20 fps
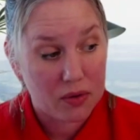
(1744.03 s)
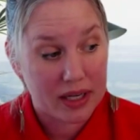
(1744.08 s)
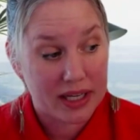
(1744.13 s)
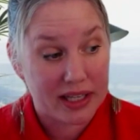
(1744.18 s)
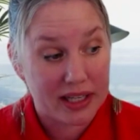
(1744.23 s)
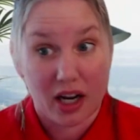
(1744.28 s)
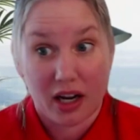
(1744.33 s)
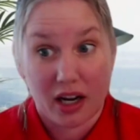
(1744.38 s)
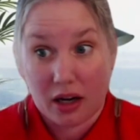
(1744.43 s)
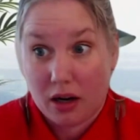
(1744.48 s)
and
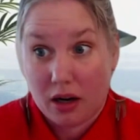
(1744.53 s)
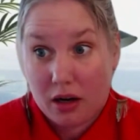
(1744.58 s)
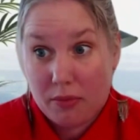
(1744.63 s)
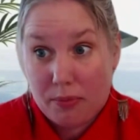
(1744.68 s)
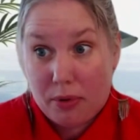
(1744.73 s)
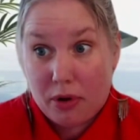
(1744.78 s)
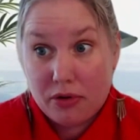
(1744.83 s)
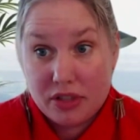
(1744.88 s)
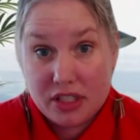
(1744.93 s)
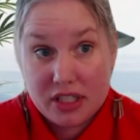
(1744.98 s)
I'll
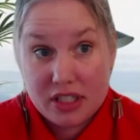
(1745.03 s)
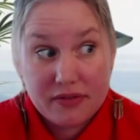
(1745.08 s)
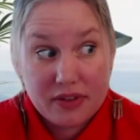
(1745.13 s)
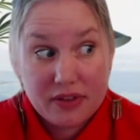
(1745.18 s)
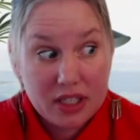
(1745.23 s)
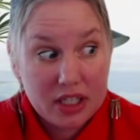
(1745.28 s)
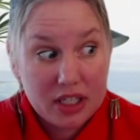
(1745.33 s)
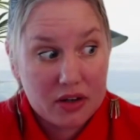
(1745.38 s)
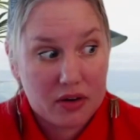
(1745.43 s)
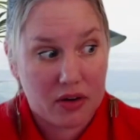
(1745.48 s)
post a
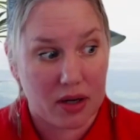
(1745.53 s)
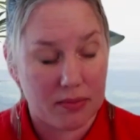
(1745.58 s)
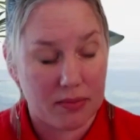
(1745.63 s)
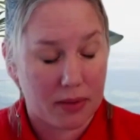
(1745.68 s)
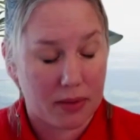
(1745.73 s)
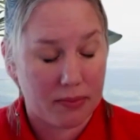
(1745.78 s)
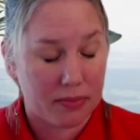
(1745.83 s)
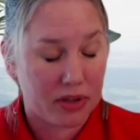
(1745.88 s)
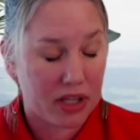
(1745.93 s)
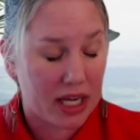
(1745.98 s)
video.
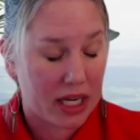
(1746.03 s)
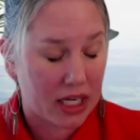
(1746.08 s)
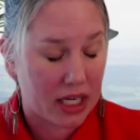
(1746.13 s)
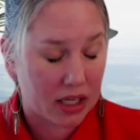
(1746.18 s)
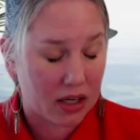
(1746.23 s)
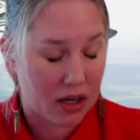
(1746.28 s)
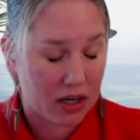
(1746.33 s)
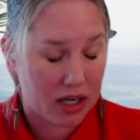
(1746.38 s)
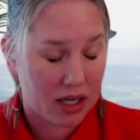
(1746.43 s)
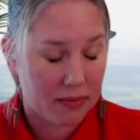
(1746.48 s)
I'm planning
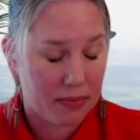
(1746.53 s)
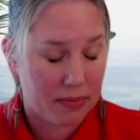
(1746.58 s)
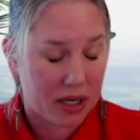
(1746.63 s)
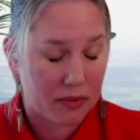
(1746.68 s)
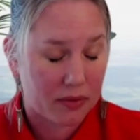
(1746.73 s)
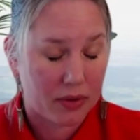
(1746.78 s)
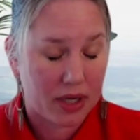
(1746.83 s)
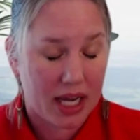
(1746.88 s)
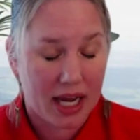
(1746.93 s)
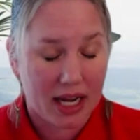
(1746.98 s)
on it, but
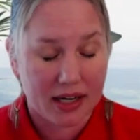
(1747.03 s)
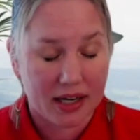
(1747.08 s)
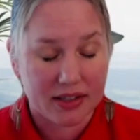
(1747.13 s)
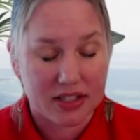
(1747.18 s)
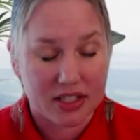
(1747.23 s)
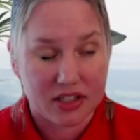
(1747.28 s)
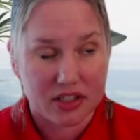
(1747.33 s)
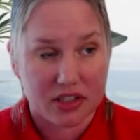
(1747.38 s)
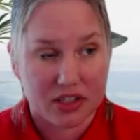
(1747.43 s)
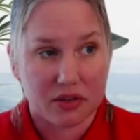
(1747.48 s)
we had a
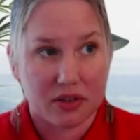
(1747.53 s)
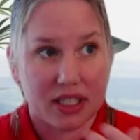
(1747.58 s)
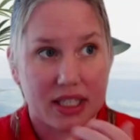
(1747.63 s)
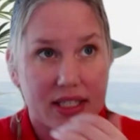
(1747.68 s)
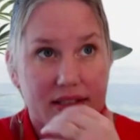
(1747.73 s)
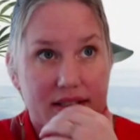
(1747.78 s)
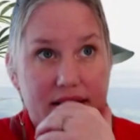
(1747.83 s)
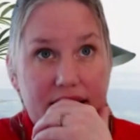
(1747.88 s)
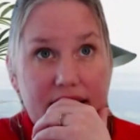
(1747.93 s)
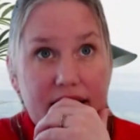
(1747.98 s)

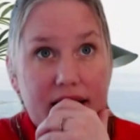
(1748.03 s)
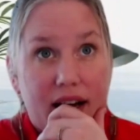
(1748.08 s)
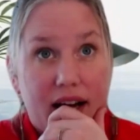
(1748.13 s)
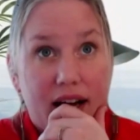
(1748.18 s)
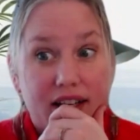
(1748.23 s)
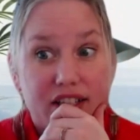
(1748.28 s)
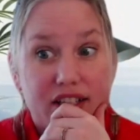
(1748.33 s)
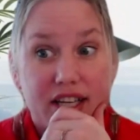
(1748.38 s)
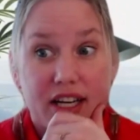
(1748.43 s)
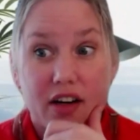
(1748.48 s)
student
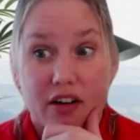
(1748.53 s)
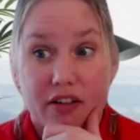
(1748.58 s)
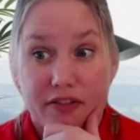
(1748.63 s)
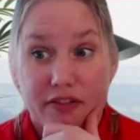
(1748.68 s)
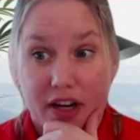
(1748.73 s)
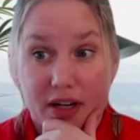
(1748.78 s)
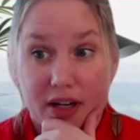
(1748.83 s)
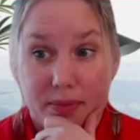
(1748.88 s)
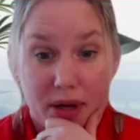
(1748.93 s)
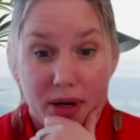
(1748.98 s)

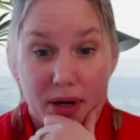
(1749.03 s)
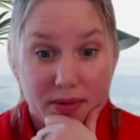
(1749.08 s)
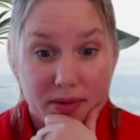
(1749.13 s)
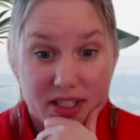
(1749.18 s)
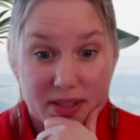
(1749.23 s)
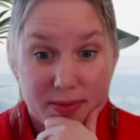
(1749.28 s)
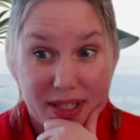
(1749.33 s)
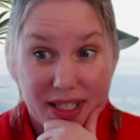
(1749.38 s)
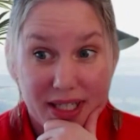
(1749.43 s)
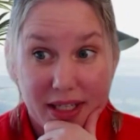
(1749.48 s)
terrified of public
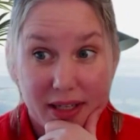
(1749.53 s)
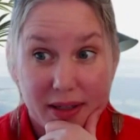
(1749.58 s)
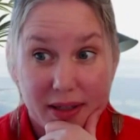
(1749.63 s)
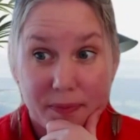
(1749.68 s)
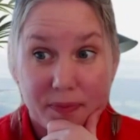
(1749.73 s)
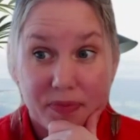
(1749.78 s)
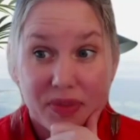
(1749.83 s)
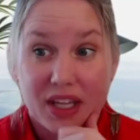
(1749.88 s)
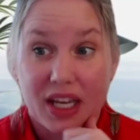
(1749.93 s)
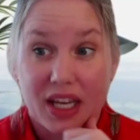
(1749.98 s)
speaking,
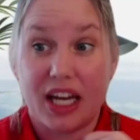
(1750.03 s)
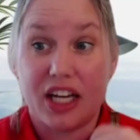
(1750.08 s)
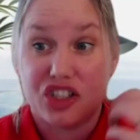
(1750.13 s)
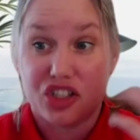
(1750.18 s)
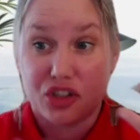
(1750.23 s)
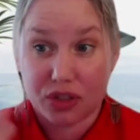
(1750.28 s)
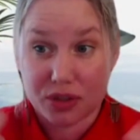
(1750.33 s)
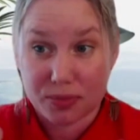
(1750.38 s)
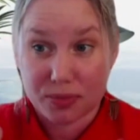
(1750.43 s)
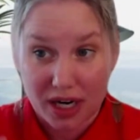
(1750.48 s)
and she
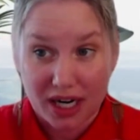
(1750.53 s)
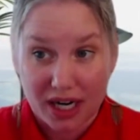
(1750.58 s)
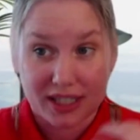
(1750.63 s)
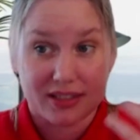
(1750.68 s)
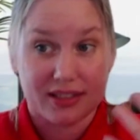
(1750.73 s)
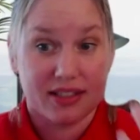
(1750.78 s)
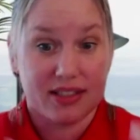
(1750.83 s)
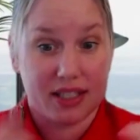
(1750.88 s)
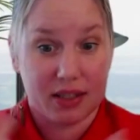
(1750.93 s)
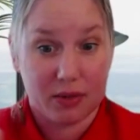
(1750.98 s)
was
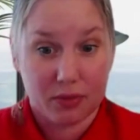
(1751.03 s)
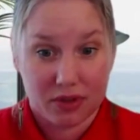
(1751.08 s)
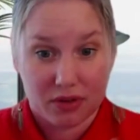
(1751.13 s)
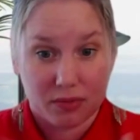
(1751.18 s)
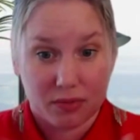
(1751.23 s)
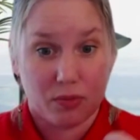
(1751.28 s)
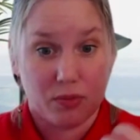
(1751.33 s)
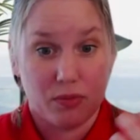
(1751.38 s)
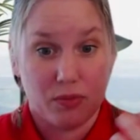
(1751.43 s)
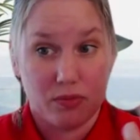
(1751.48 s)
practicing with
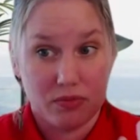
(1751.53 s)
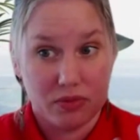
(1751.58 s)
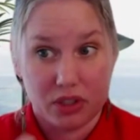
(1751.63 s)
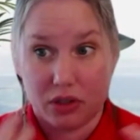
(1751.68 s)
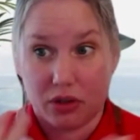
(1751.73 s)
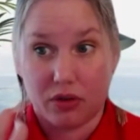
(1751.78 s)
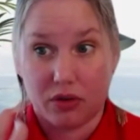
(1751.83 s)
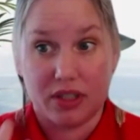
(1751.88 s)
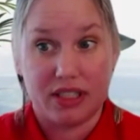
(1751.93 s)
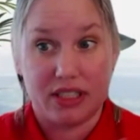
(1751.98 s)

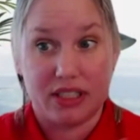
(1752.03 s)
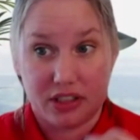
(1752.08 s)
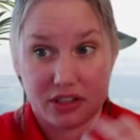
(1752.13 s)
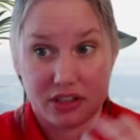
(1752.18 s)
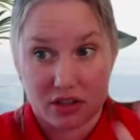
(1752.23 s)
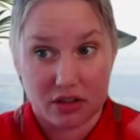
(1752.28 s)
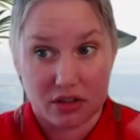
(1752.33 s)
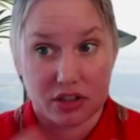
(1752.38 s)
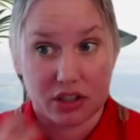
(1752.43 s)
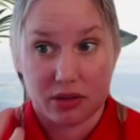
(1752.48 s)
a
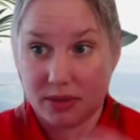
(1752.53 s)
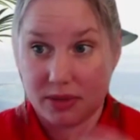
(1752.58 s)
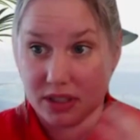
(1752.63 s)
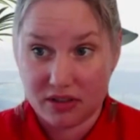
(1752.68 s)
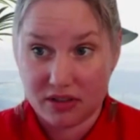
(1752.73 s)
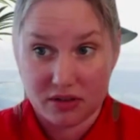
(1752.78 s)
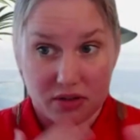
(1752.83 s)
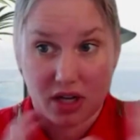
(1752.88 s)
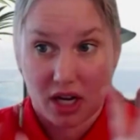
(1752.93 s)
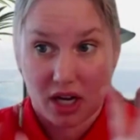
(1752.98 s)
digital human,
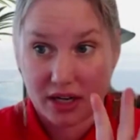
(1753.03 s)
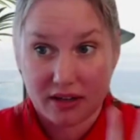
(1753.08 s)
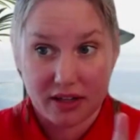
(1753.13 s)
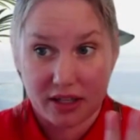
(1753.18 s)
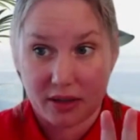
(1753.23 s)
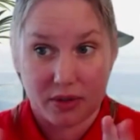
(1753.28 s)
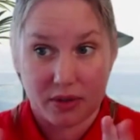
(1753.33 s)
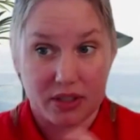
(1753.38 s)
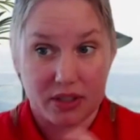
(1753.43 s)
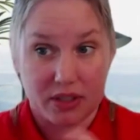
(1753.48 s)
so kind of like
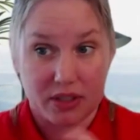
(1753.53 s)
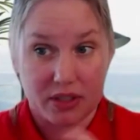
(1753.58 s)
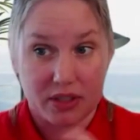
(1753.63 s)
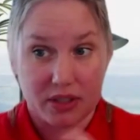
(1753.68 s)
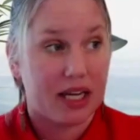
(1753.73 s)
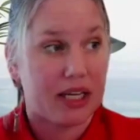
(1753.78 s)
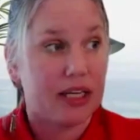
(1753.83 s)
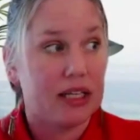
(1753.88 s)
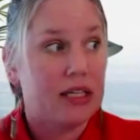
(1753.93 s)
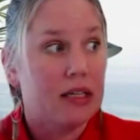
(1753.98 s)
what you're
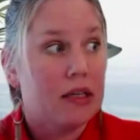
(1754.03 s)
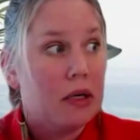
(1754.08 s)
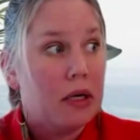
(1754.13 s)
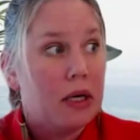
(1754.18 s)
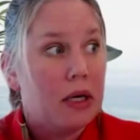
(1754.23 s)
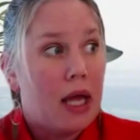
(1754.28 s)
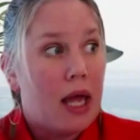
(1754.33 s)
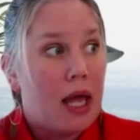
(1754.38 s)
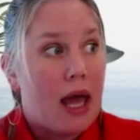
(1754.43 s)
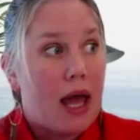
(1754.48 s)
saying,
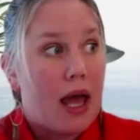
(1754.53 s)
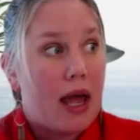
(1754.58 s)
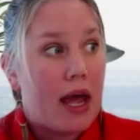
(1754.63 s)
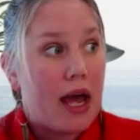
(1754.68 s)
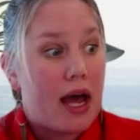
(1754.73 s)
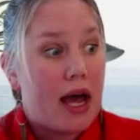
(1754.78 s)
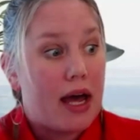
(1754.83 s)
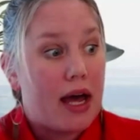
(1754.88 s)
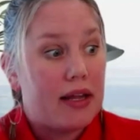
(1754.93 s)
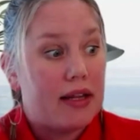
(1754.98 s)

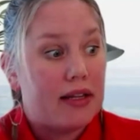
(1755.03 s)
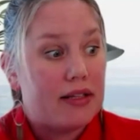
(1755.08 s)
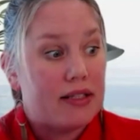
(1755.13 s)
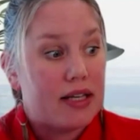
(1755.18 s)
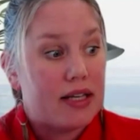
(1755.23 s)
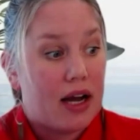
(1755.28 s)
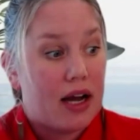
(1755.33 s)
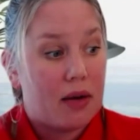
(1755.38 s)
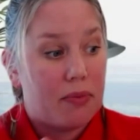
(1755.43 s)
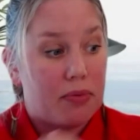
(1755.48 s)
and
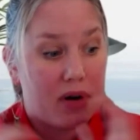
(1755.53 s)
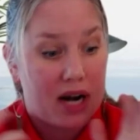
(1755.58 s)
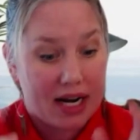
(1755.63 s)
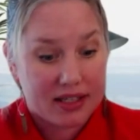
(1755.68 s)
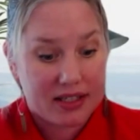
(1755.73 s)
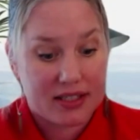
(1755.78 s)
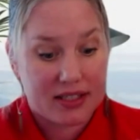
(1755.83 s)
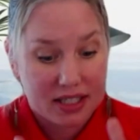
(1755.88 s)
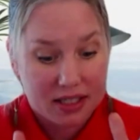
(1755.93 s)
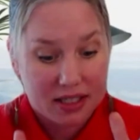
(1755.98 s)

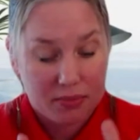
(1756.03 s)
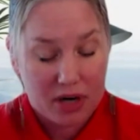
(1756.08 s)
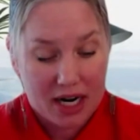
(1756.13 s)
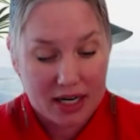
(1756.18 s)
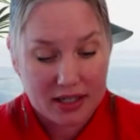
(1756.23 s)
practicing,